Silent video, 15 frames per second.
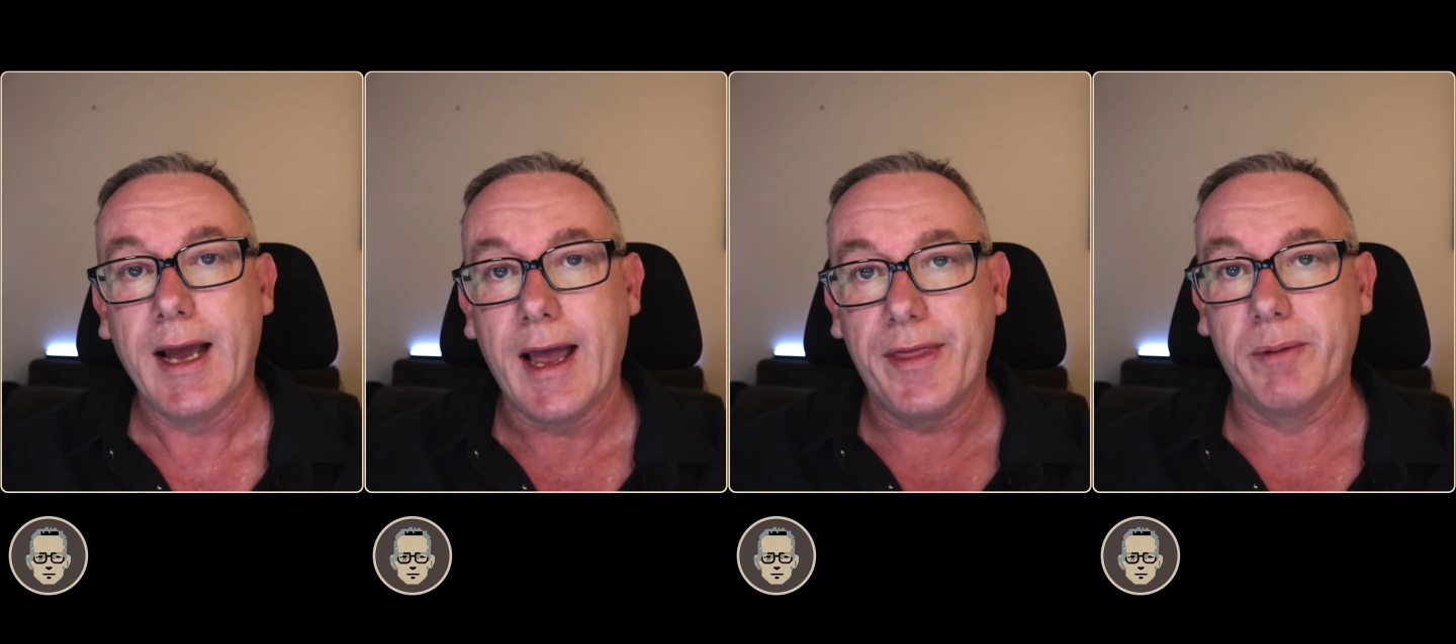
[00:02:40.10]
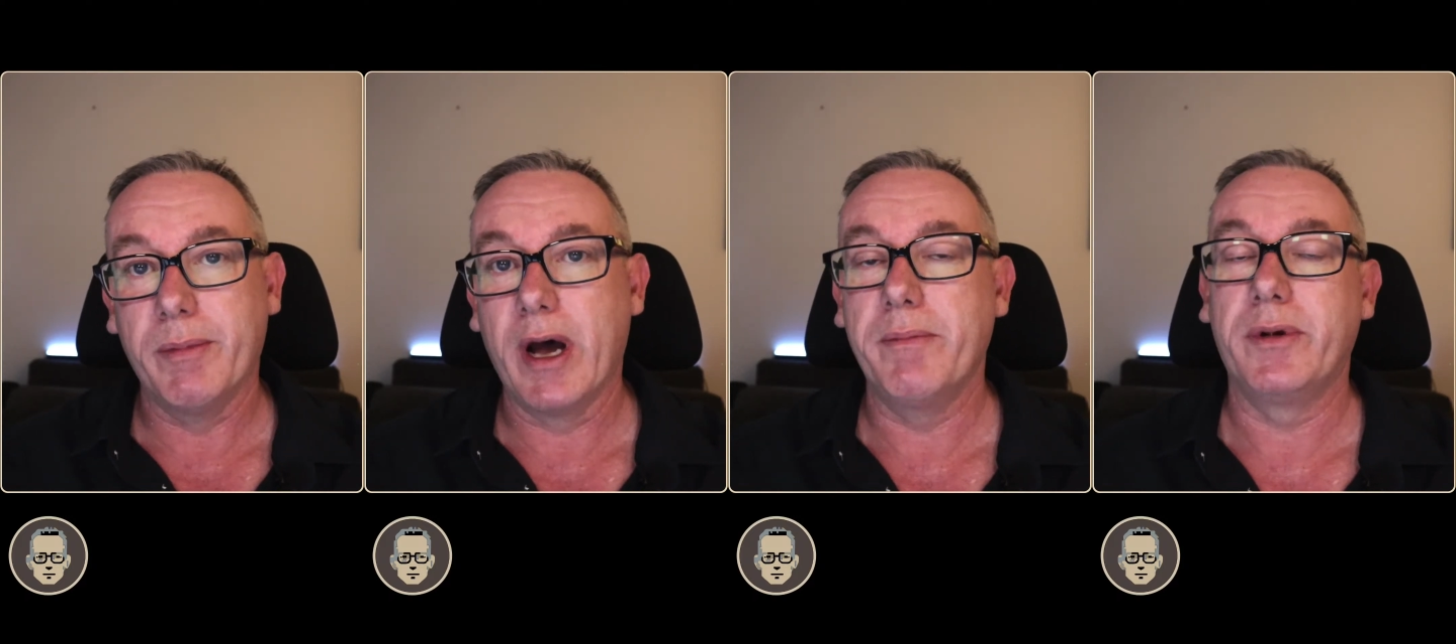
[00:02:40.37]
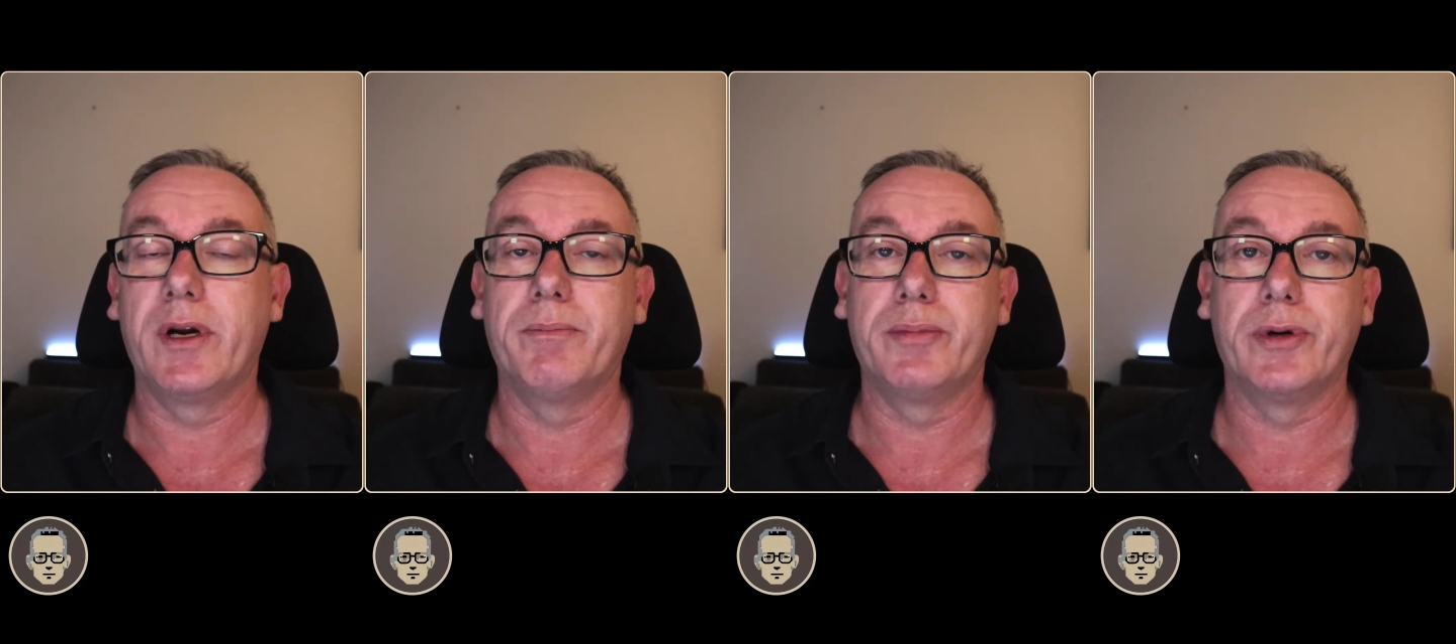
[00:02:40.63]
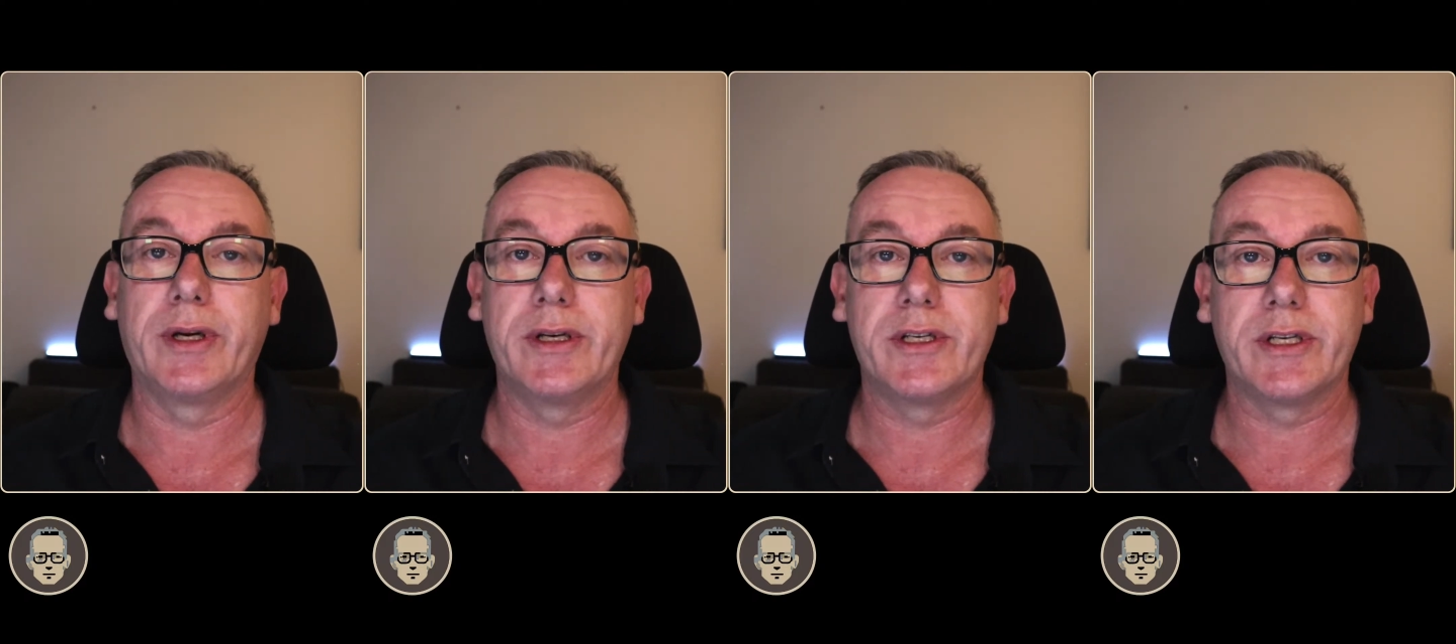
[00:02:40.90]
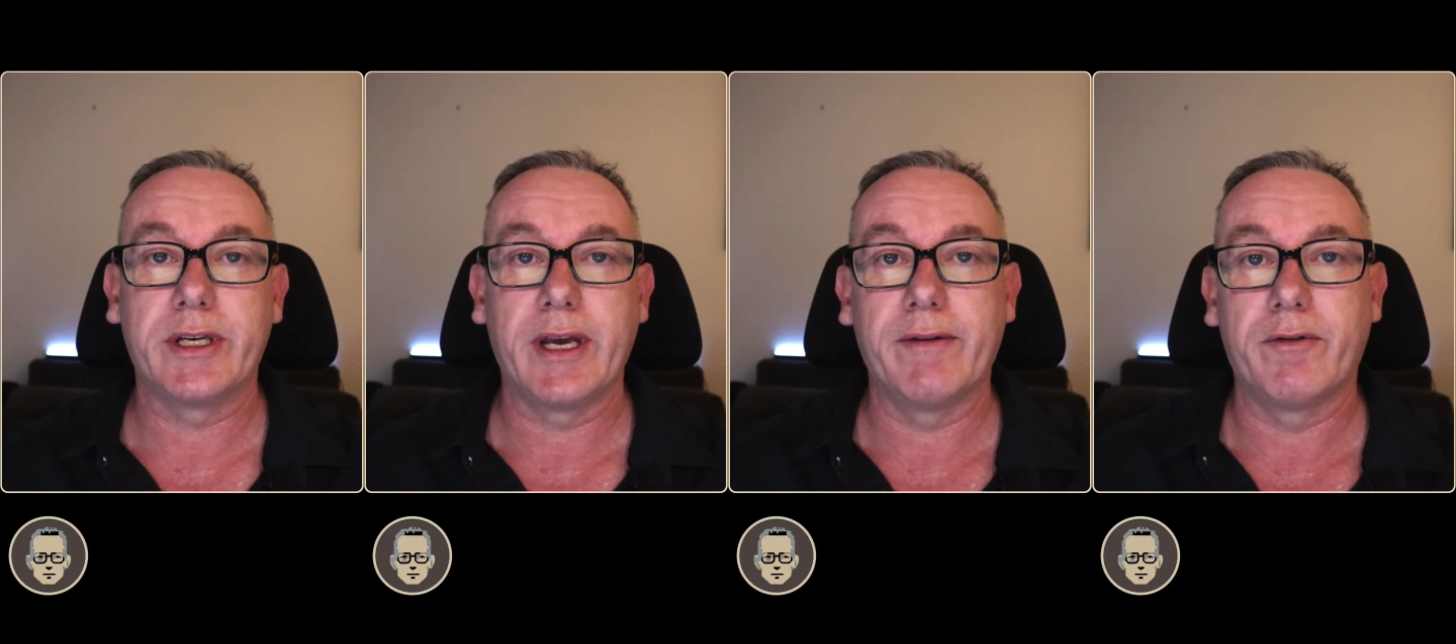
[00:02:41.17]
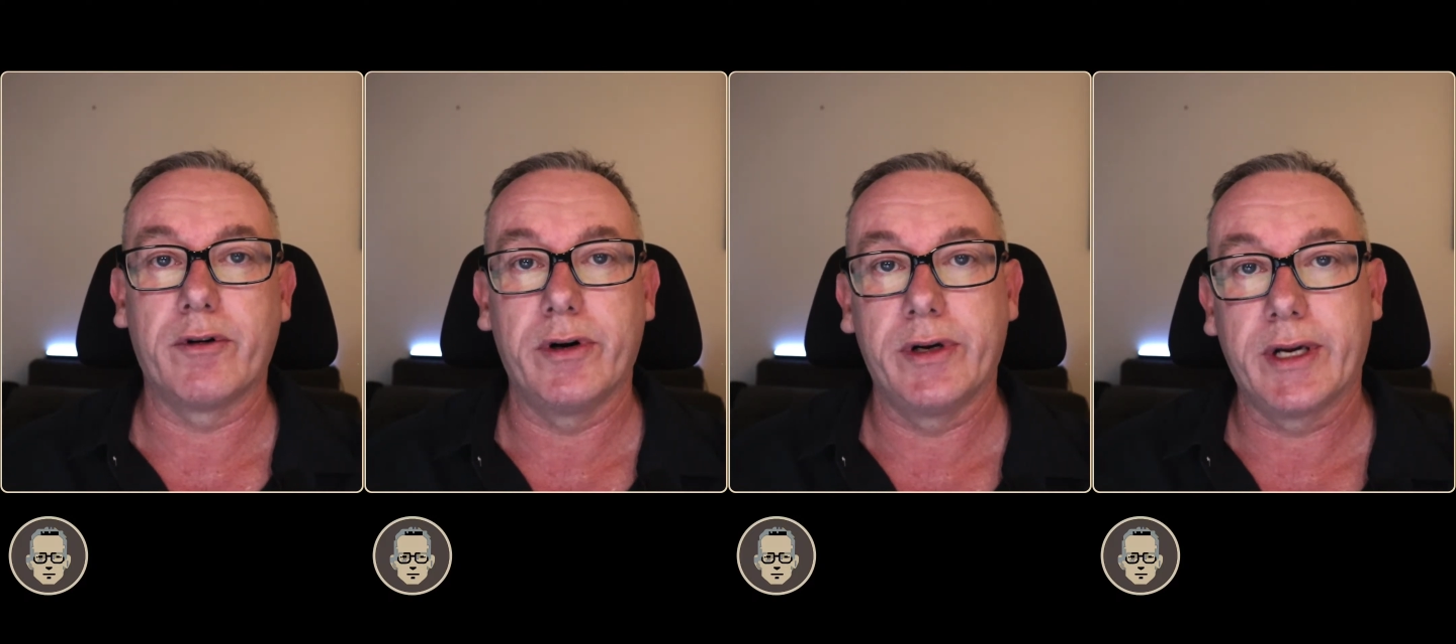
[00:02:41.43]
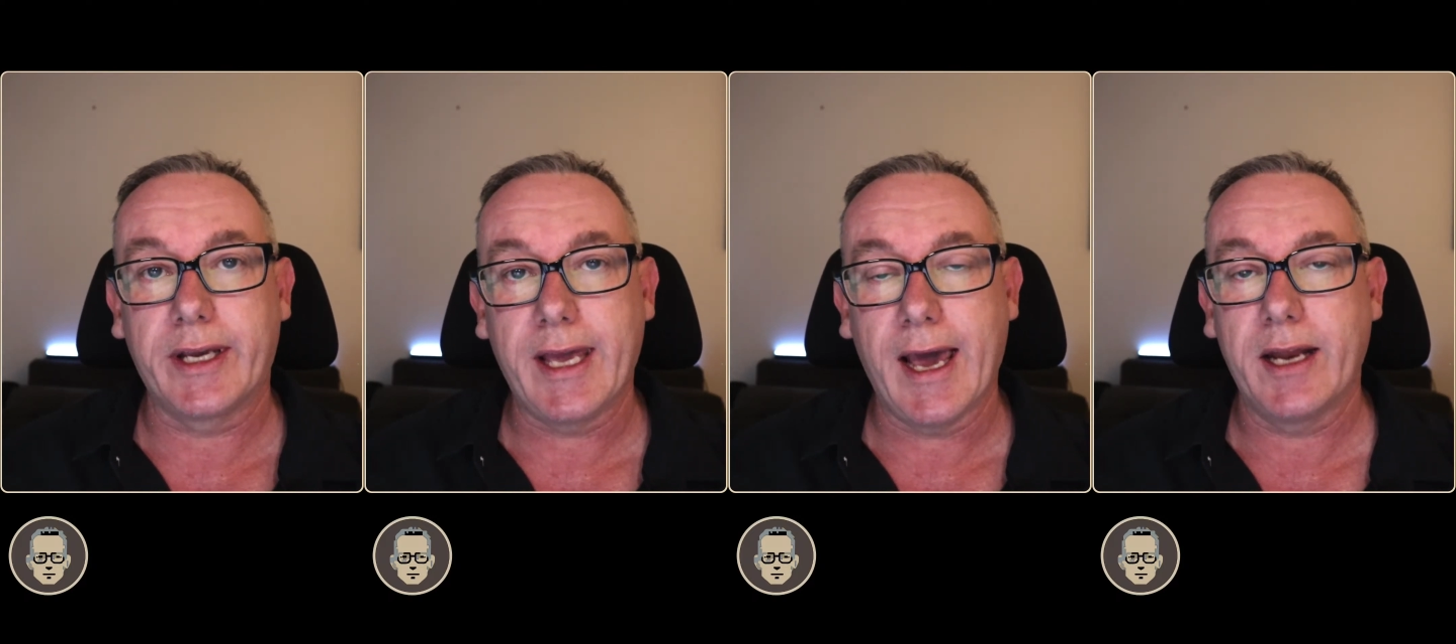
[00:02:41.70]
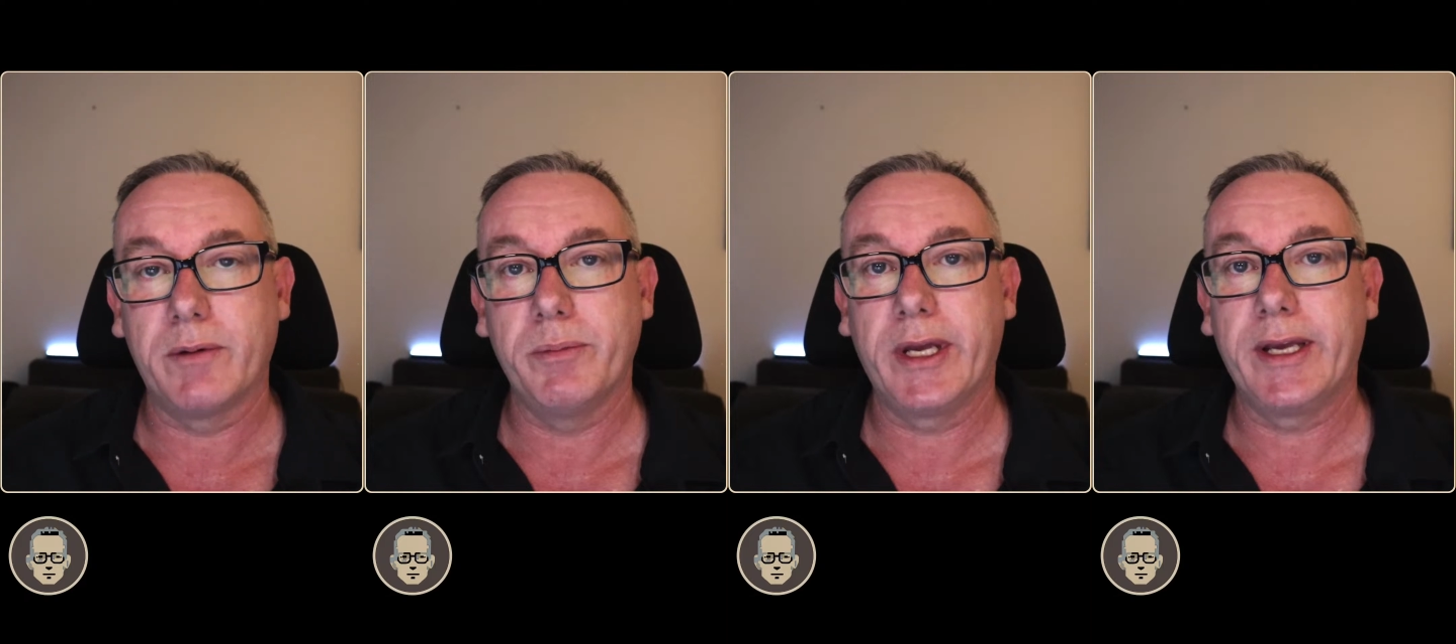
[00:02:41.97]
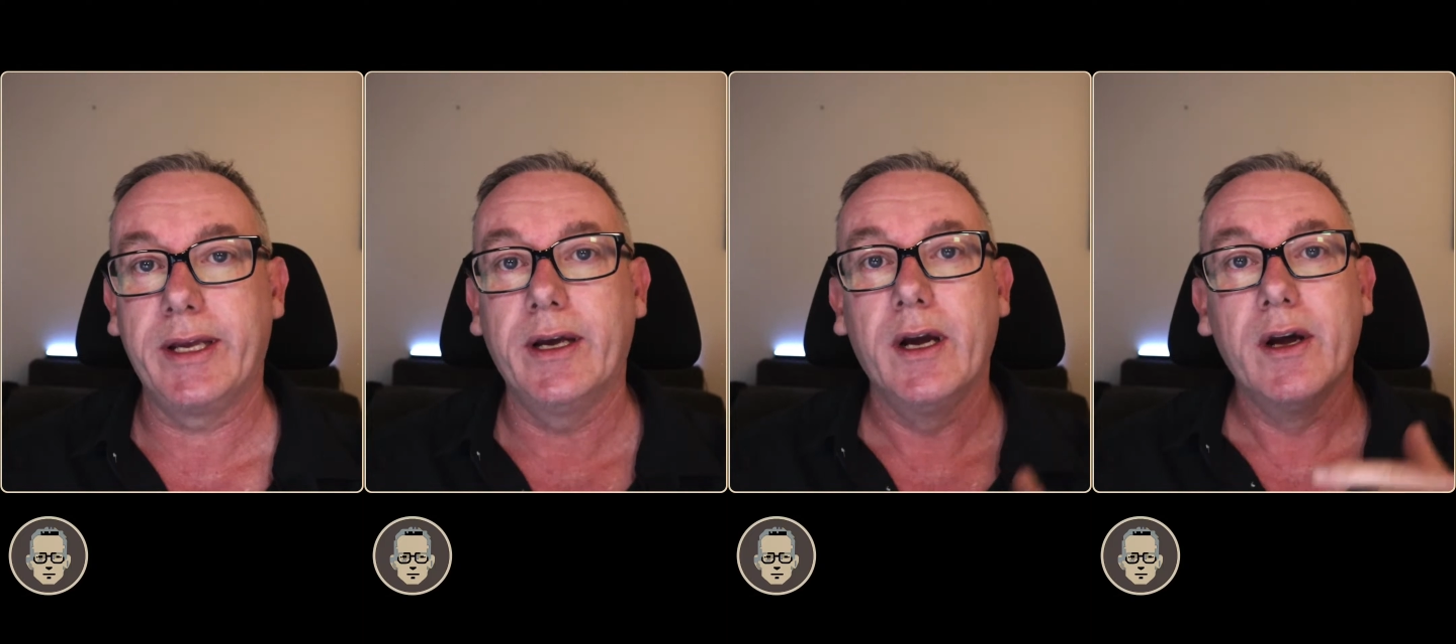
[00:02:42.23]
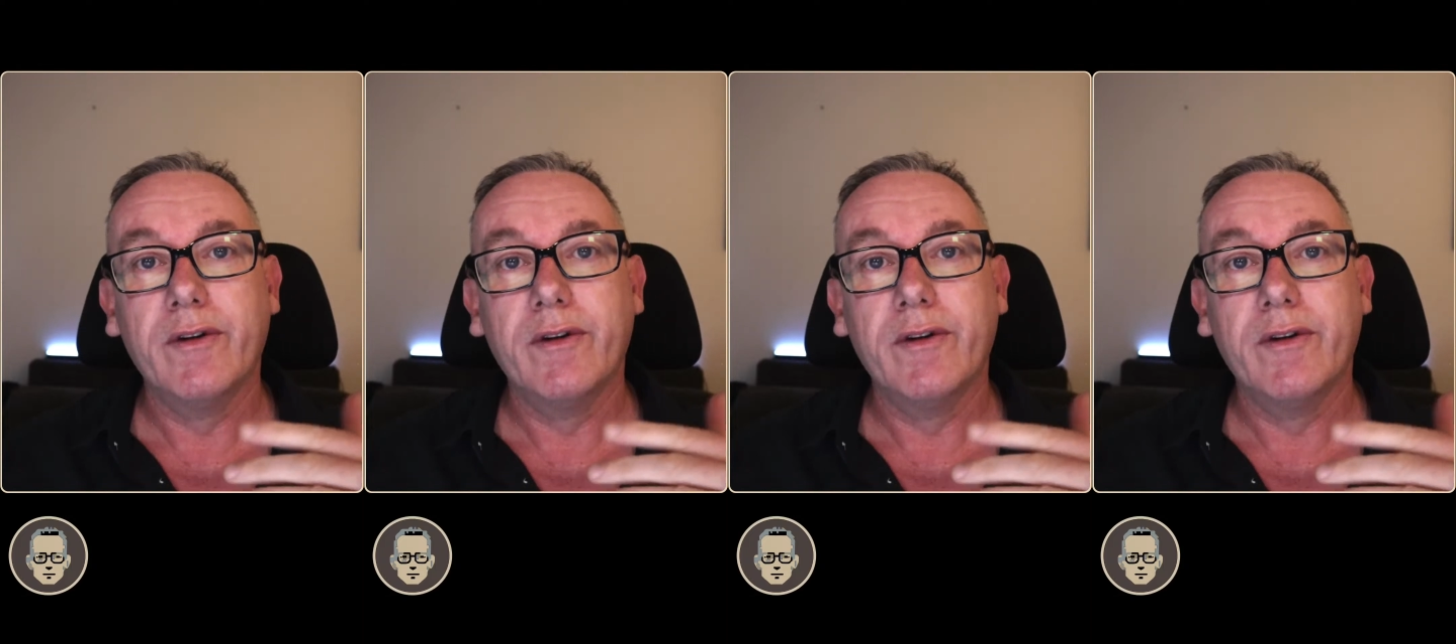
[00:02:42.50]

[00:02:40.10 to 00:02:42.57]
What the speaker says: At the moment, I'm putting together an academy